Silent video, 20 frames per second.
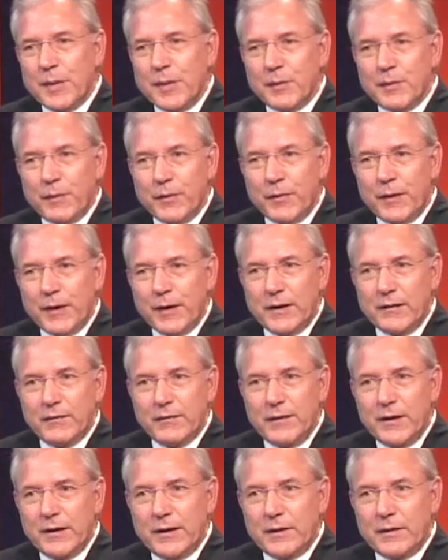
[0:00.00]
people will think
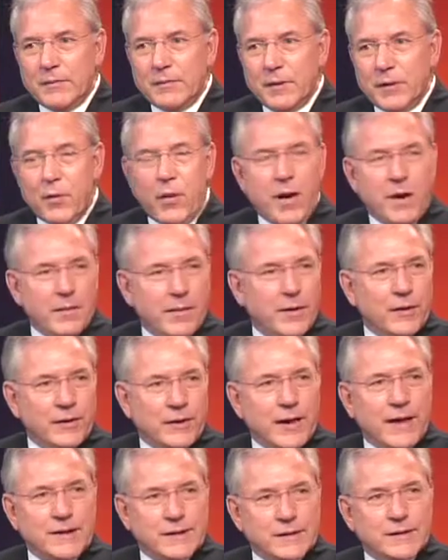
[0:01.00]
of the McGuire
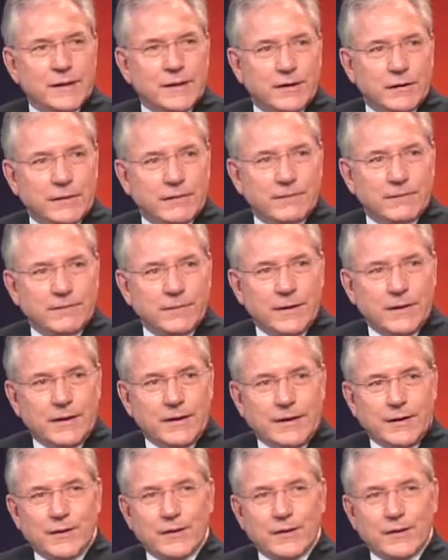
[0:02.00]
building as Center. Mm-hmm.